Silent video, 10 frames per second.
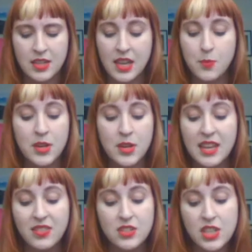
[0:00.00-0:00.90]
He wouldn't
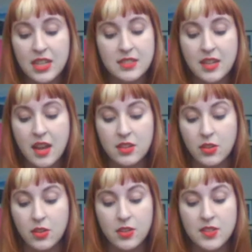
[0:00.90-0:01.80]
get the chance to hunt
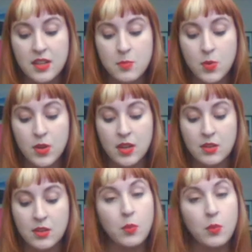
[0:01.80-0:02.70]
girls anymore
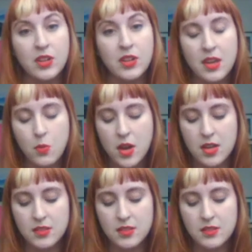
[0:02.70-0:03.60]
where he was,